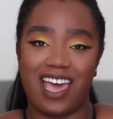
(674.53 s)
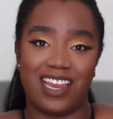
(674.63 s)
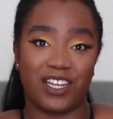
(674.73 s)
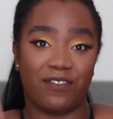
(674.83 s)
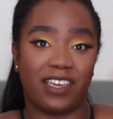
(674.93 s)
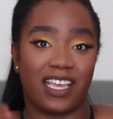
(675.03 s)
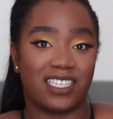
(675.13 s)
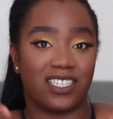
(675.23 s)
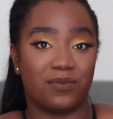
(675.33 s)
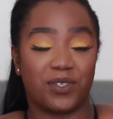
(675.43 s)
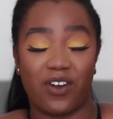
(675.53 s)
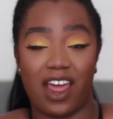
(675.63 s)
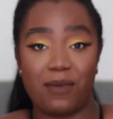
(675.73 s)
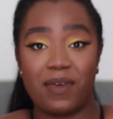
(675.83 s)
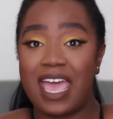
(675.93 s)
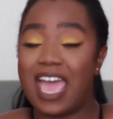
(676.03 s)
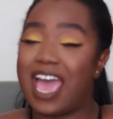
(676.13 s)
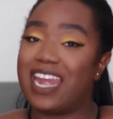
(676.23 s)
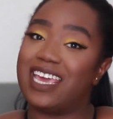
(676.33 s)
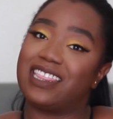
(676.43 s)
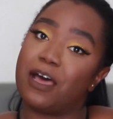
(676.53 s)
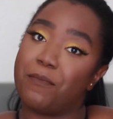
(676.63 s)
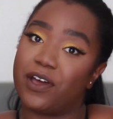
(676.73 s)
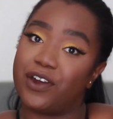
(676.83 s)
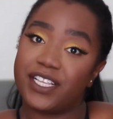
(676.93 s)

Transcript: and don't forget to subscribe and hit that bell